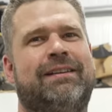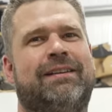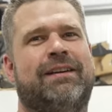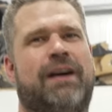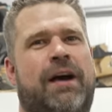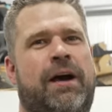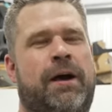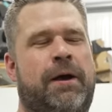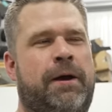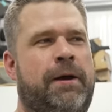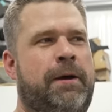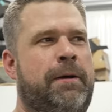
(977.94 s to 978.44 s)

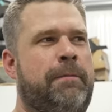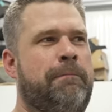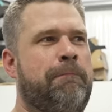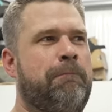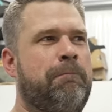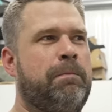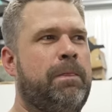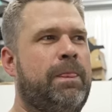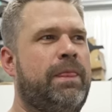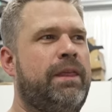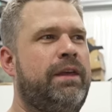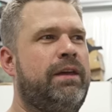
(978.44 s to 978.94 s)
Um,
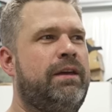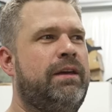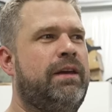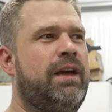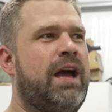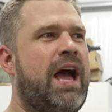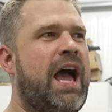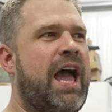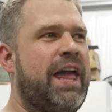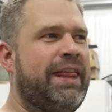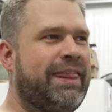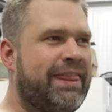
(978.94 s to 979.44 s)

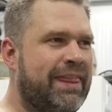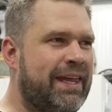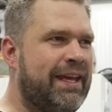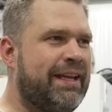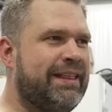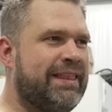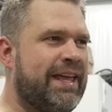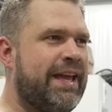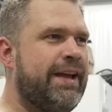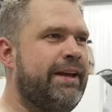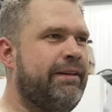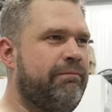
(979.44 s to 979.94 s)
I think
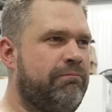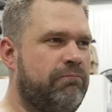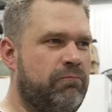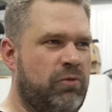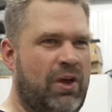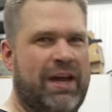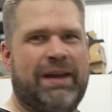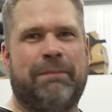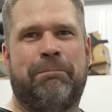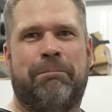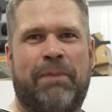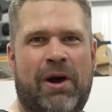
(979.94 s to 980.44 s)
they
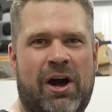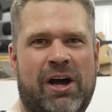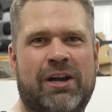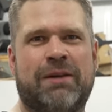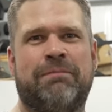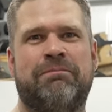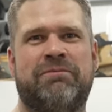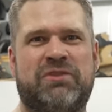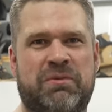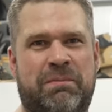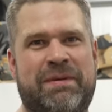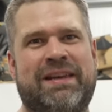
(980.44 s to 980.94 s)
like bought
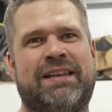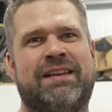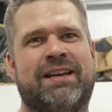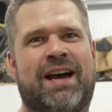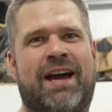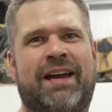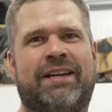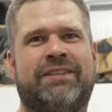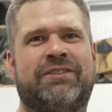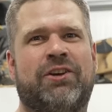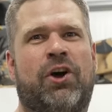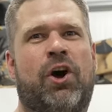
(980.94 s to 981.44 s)
them to be
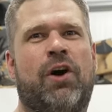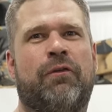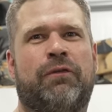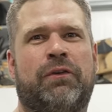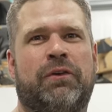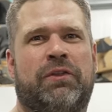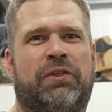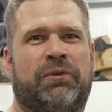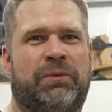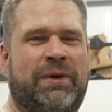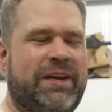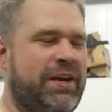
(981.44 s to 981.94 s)
nice, offer
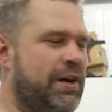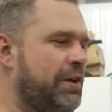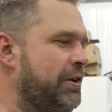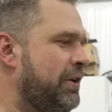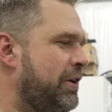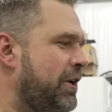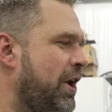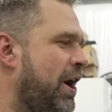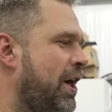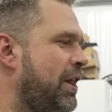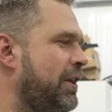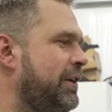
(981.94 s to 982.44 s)
three hundred
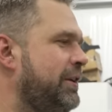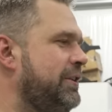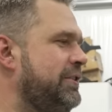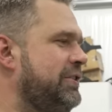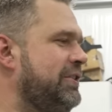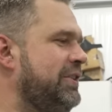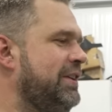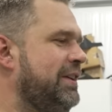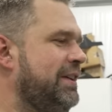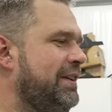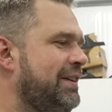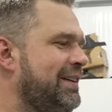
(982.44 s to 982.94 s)
dollars.
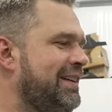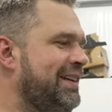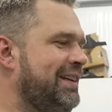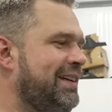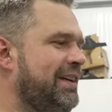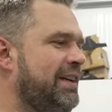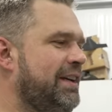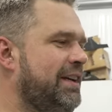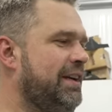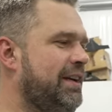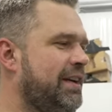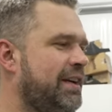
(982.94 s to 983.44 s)
Three
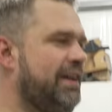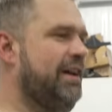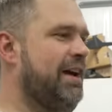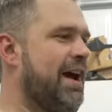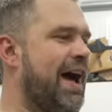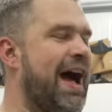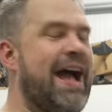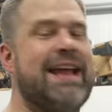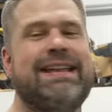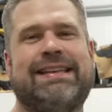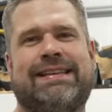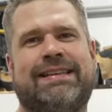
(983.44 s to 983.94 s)
hundred dollars.
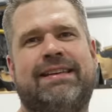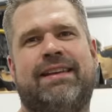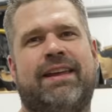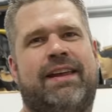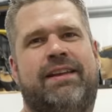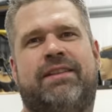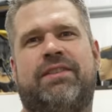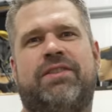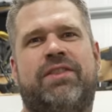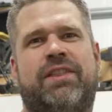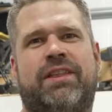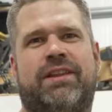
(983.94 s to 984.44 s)
I it,
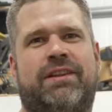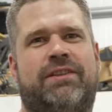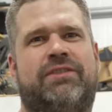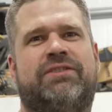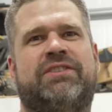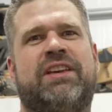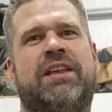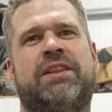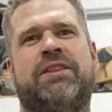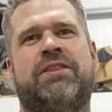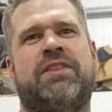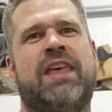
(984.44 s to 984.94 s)
it
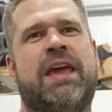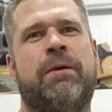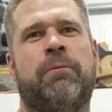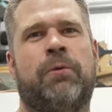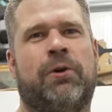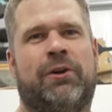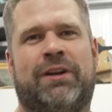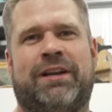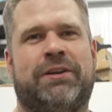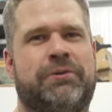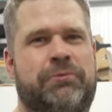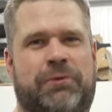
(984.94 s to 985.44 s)
said they
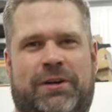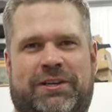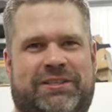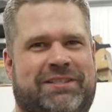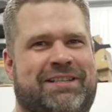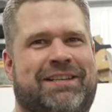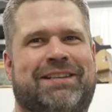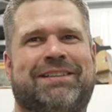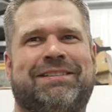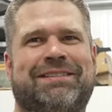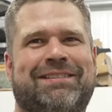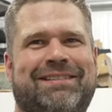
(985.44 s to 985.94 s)
weren't
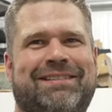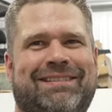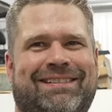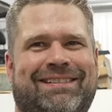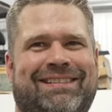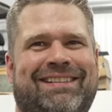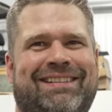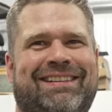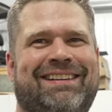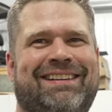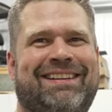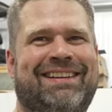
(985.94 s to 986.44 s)
interested.
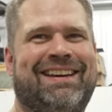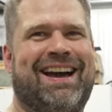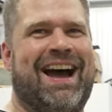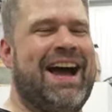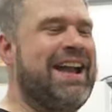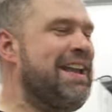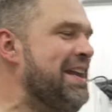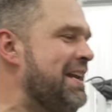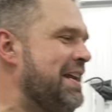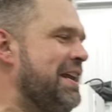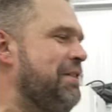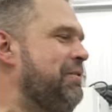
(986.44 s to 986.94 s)
Okay. I
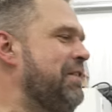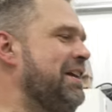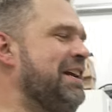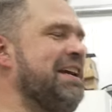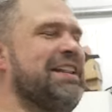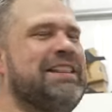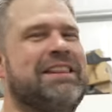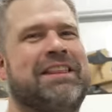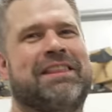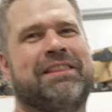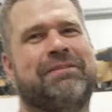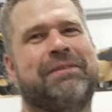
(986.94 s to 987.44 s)
didn't even
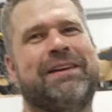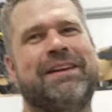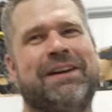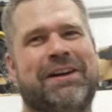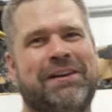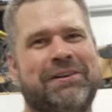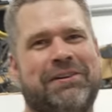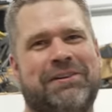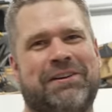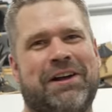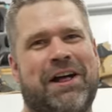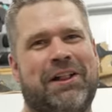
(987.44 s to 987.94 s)
get the three
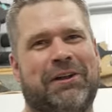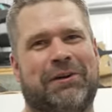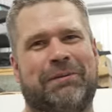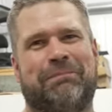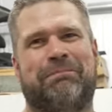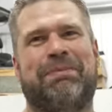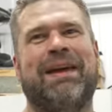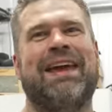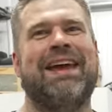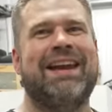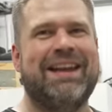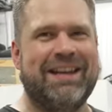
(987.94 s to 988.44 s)
hundred dollar
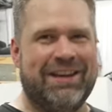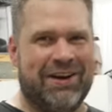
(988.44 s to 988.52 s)
pity